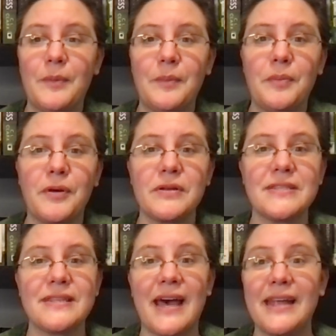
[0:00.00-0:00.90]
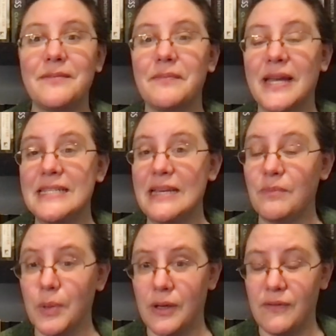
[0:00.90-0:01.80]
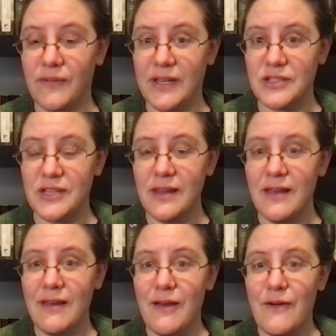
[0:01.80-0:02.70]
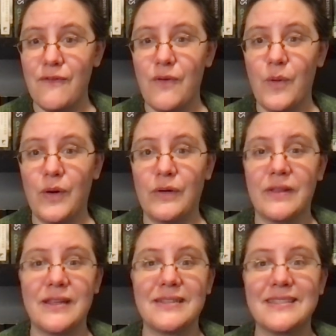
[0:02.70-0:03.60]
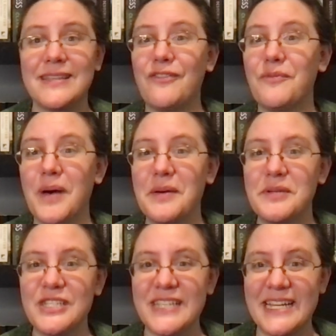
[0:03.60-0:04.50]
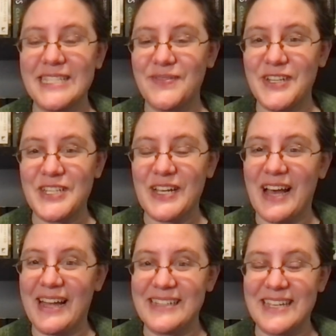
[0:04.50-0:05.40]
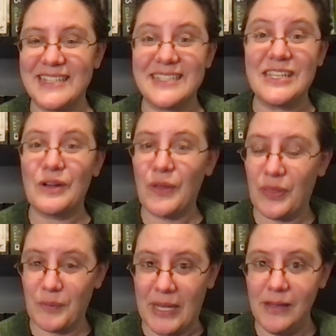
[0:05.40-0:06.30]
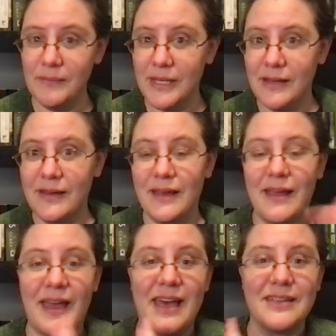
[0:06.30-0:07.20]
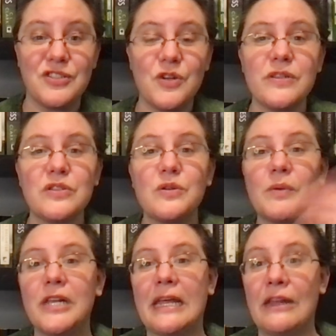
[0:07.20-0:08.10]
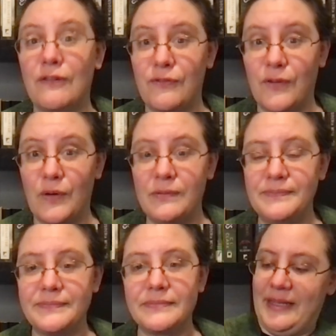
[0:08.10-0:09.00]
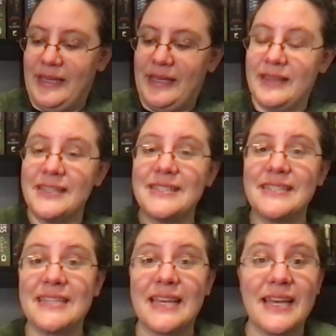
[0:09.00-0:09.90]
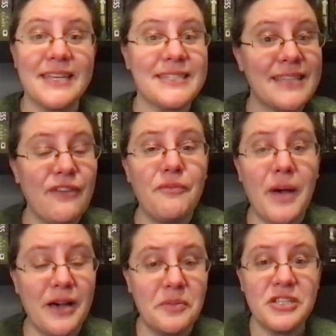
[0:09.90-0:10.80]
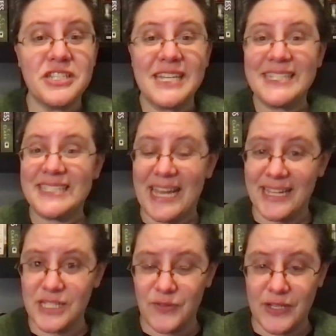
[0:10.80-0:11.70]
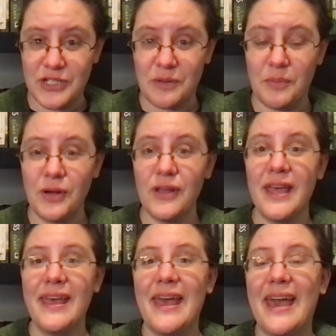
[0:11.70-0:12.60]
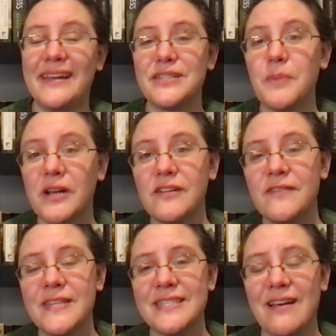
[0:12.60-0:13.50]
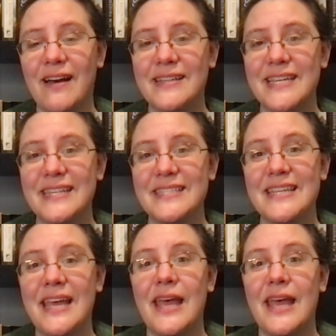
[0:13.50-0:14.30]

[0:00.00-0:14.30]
books that my team Book Invasion for the self-published science fiction contest year three has chosen to read in full. This is a self-published science fiction book, and as part of this contest